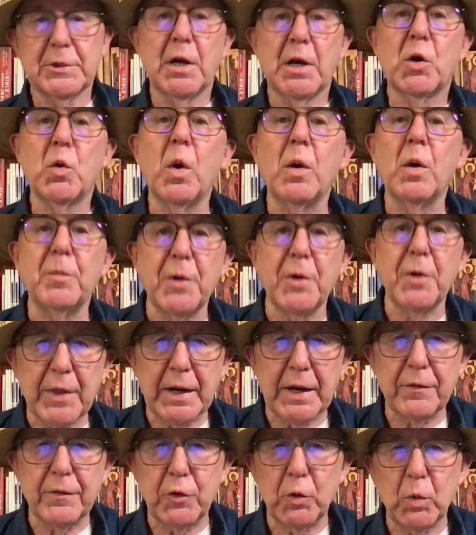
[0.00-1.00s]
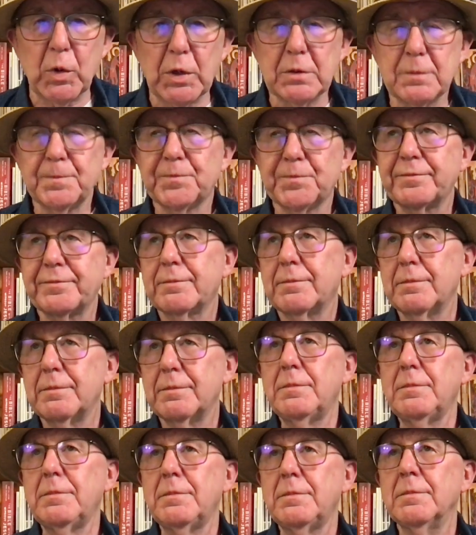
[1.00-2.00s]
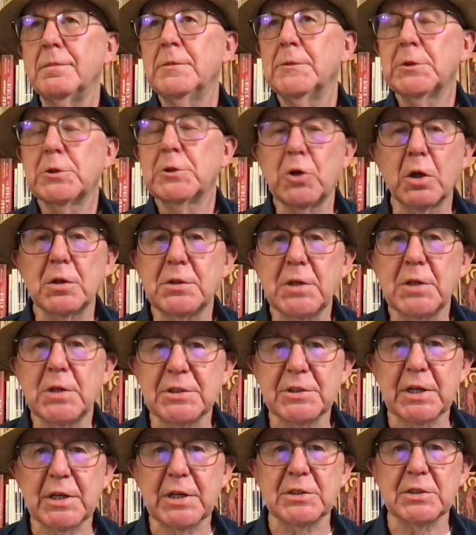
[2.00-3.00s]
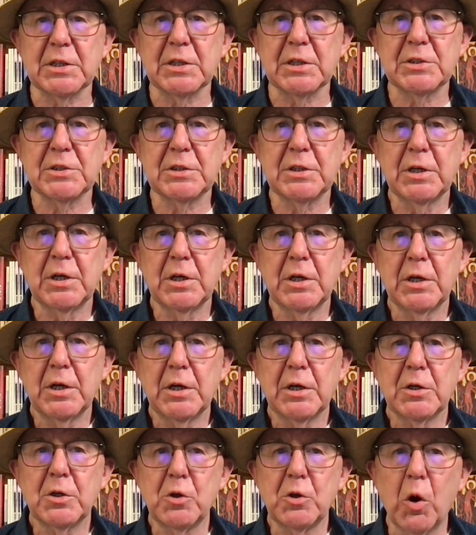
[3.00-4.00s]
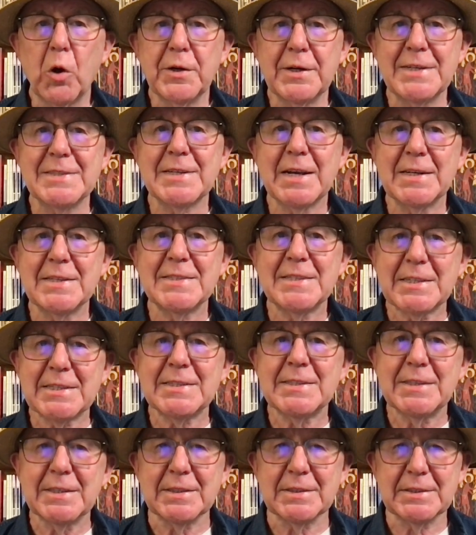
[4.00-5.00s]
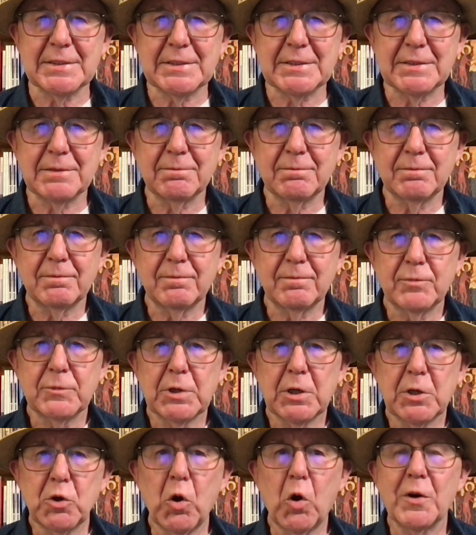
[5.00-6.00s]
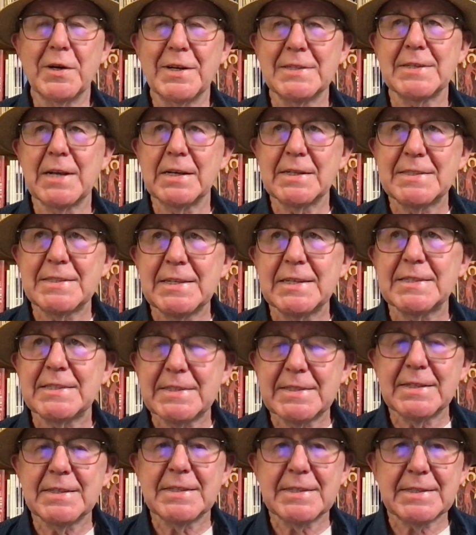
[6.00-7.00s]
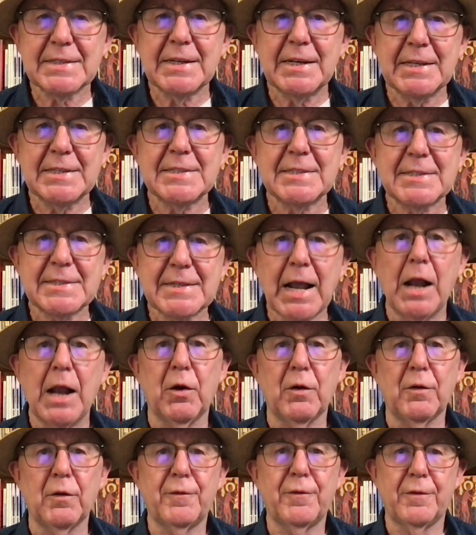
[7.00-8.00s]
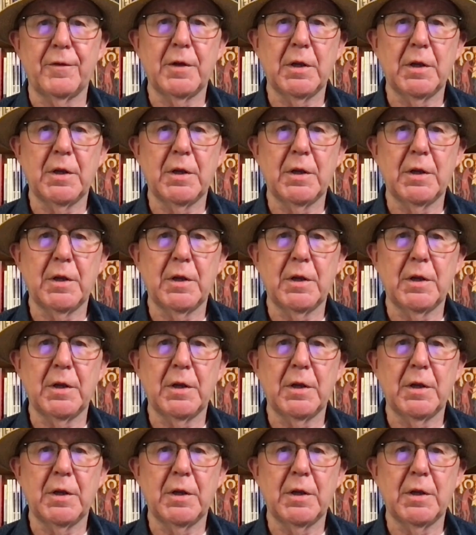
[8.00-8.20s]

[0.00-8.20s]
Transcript: Quote me on that if you will. God doesn't exist. God is existence. God is existence itself.